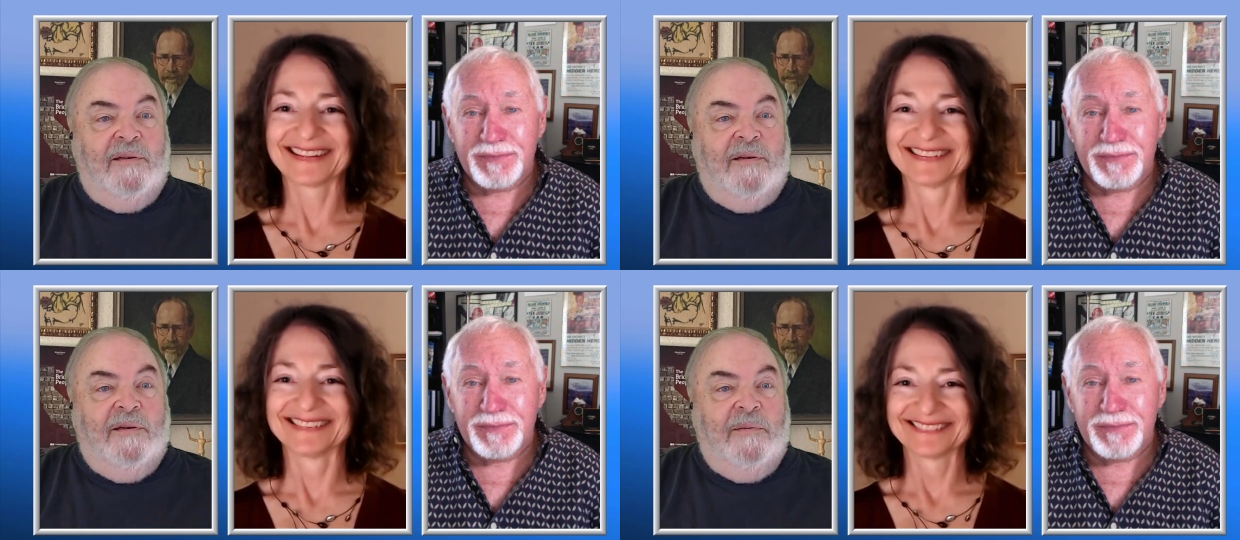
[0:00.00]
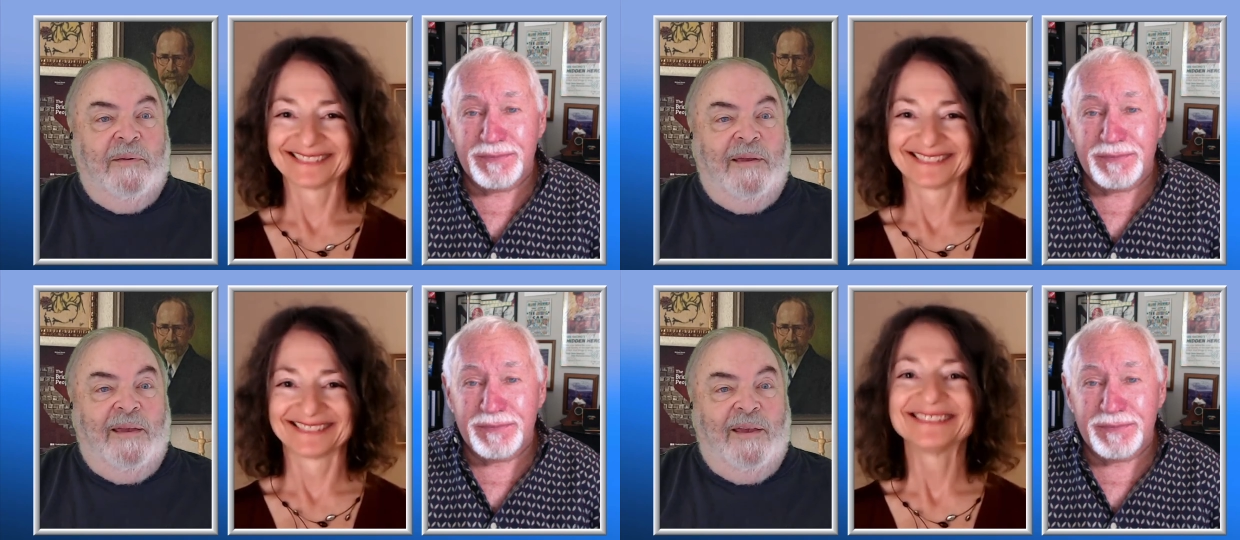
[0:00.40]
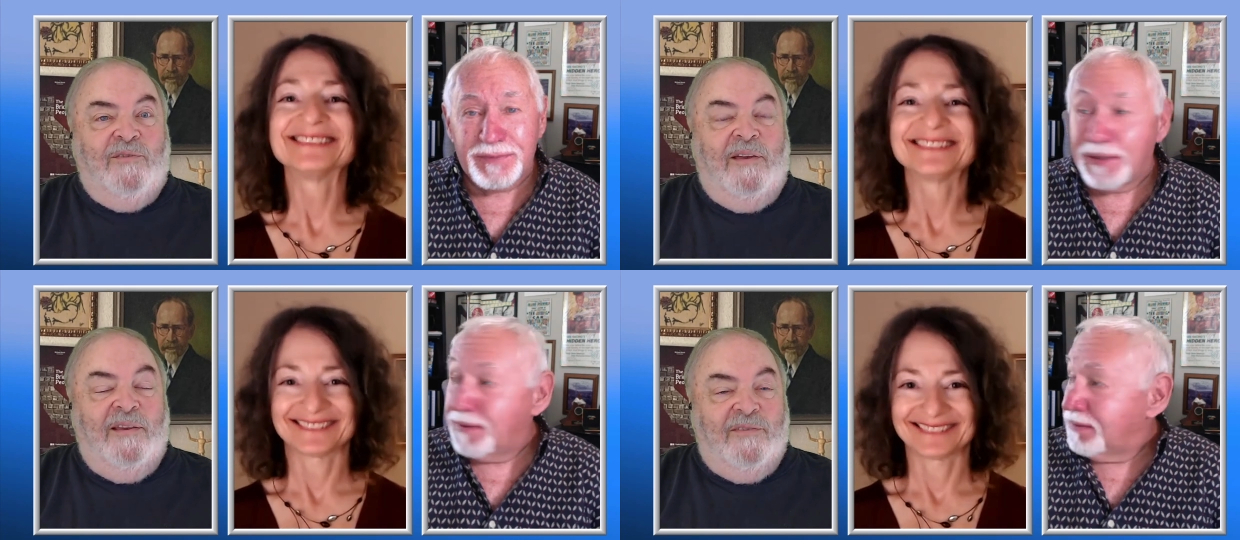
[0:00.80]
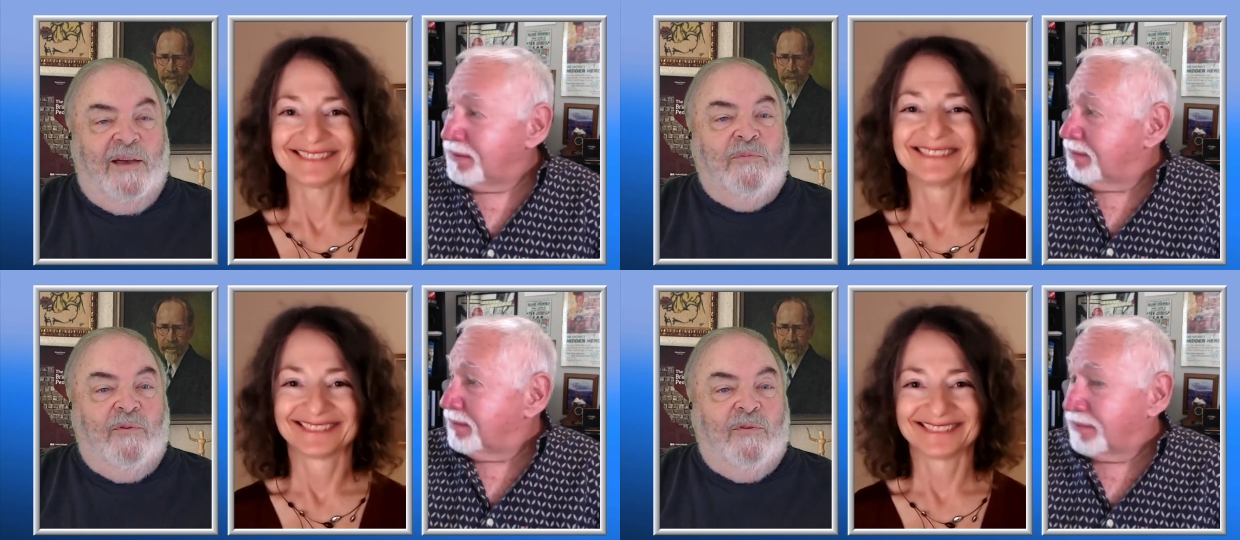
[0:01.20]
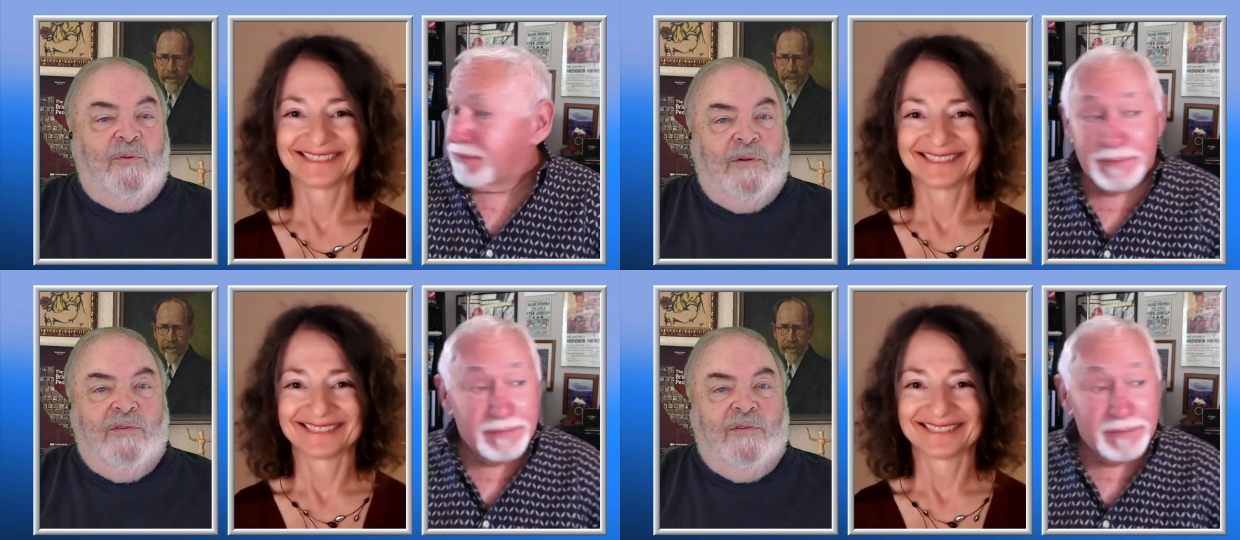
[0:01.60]
Speaker 1: Uh, hmm he's he's absolutely
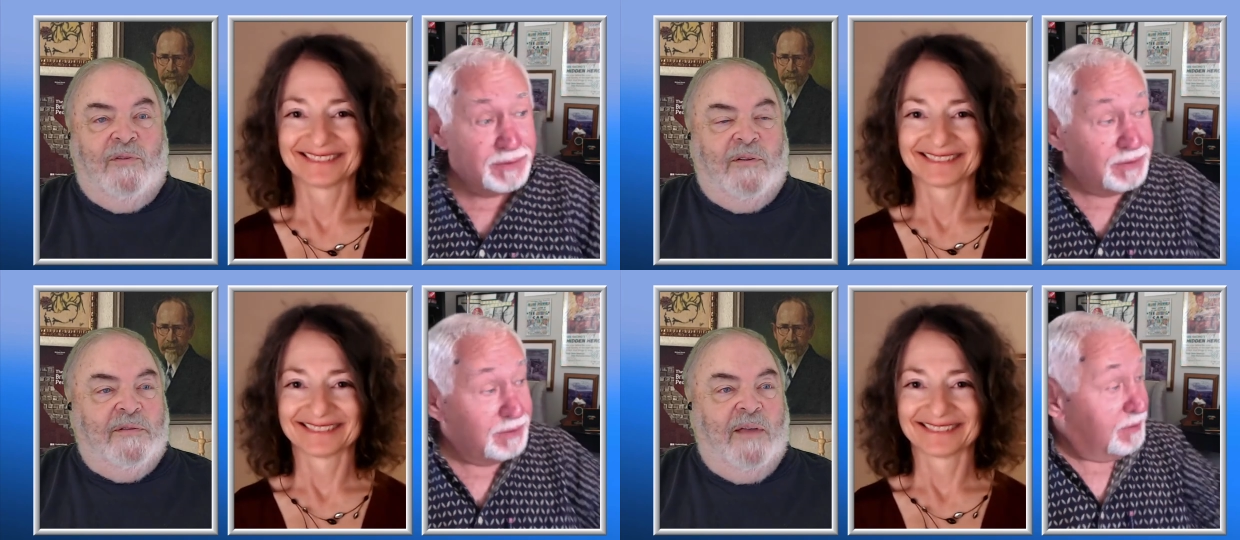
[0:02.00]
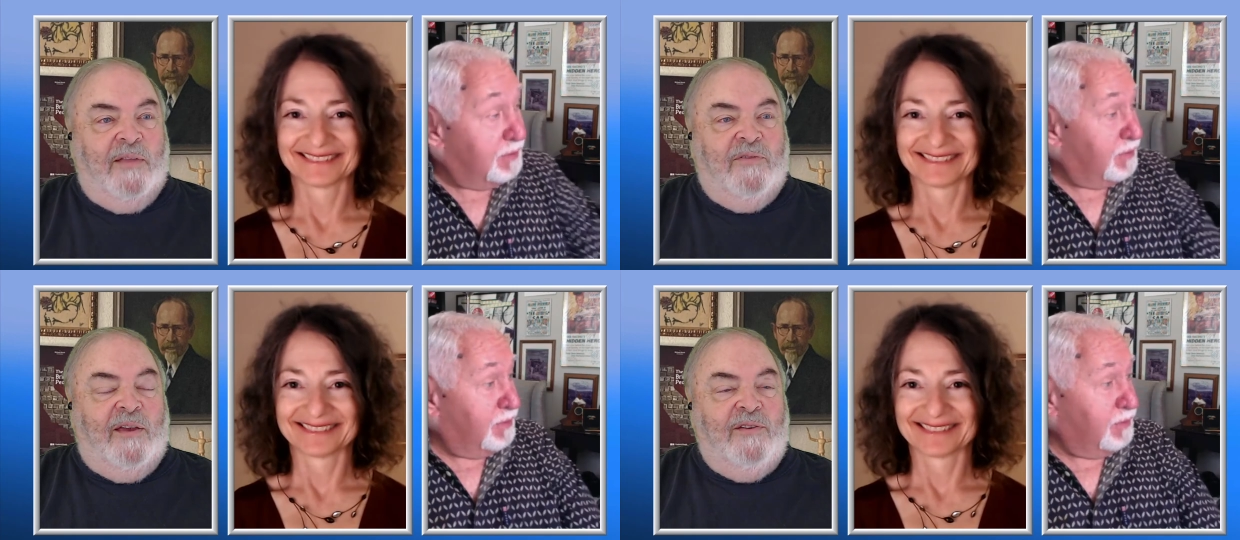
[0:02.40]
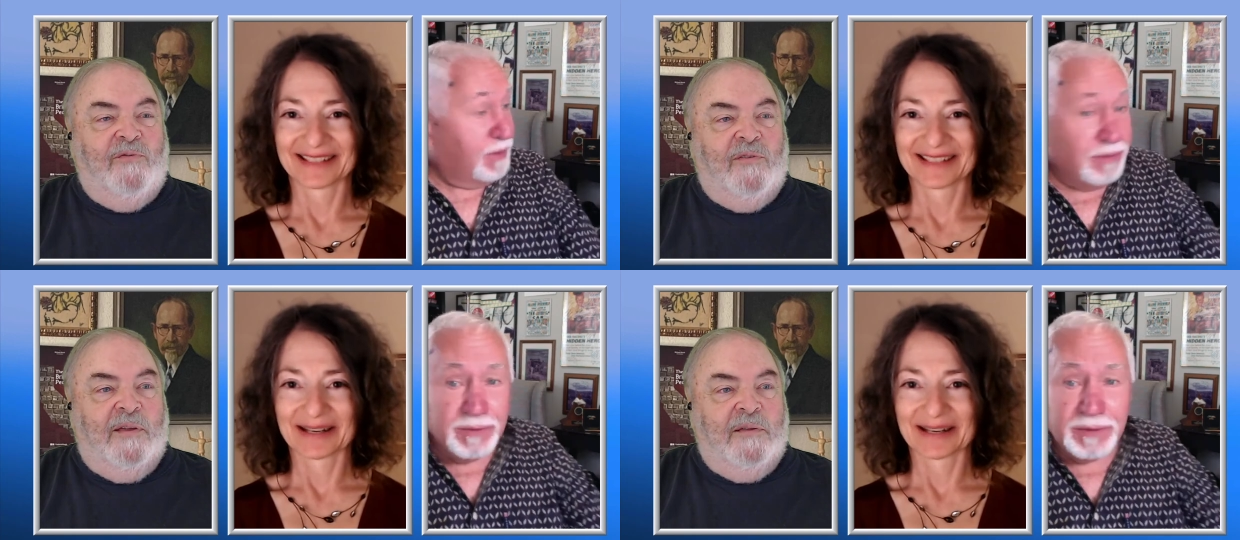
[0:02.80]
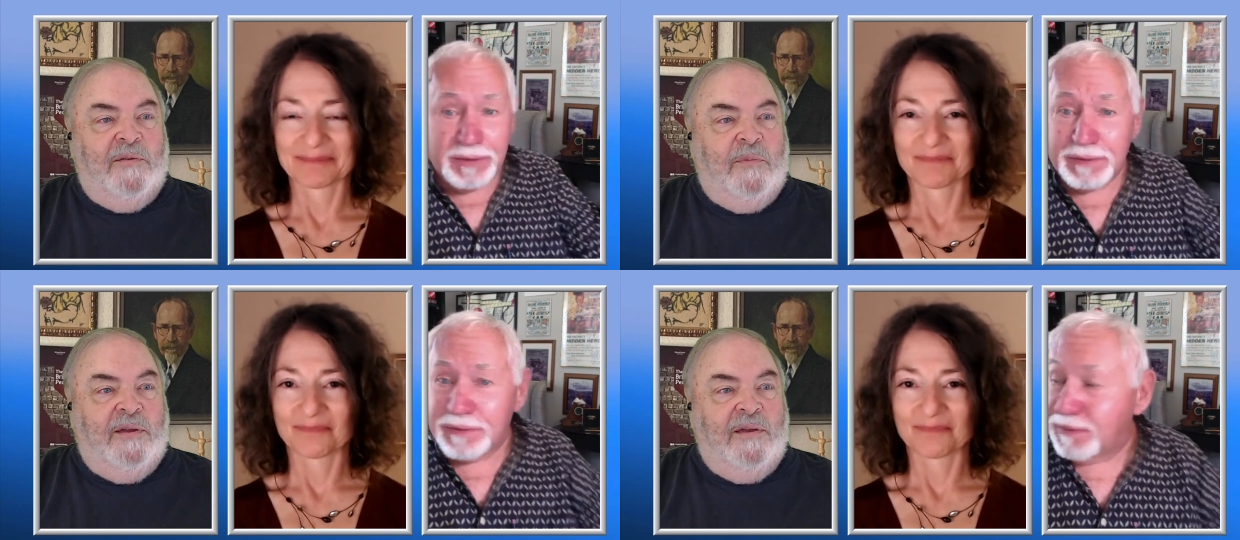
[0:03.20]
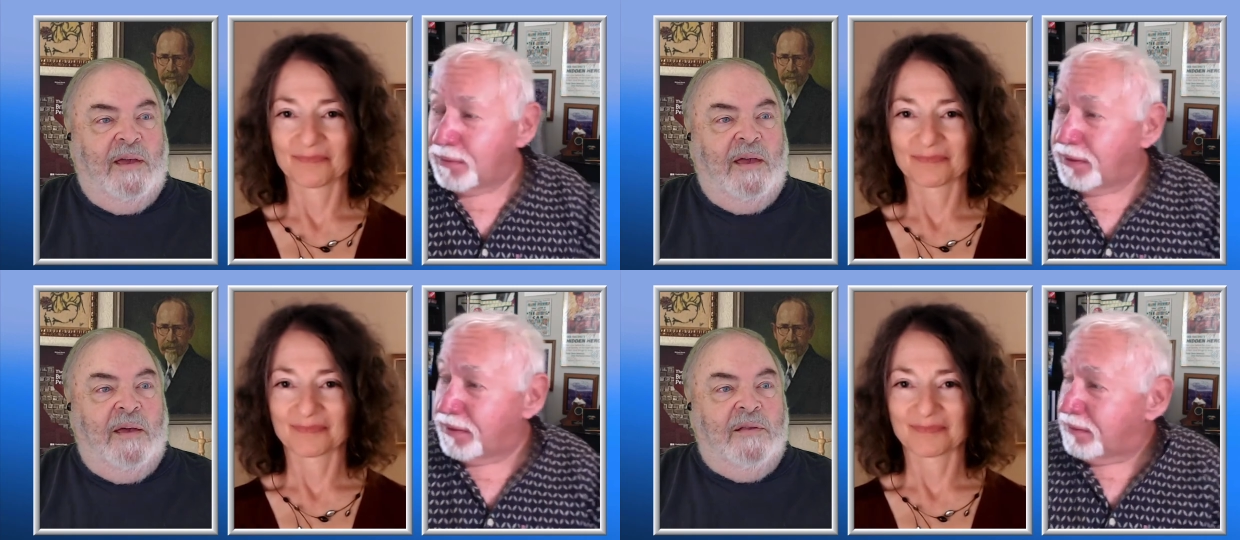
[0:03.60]
wonderful, and, and thank you for letting where, me
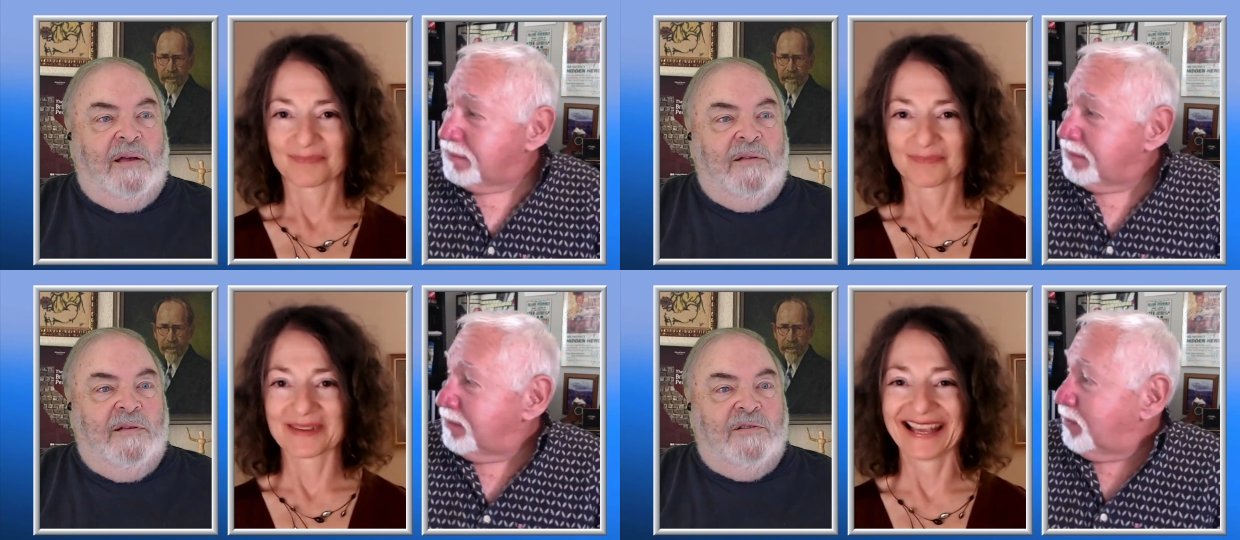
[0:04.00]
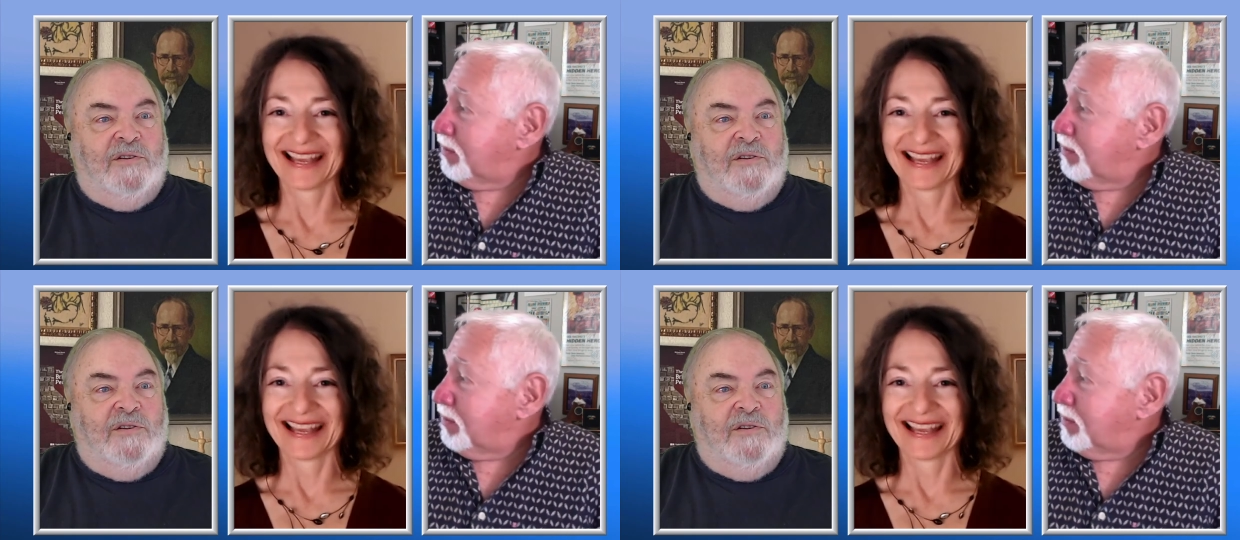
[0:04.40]
where, where,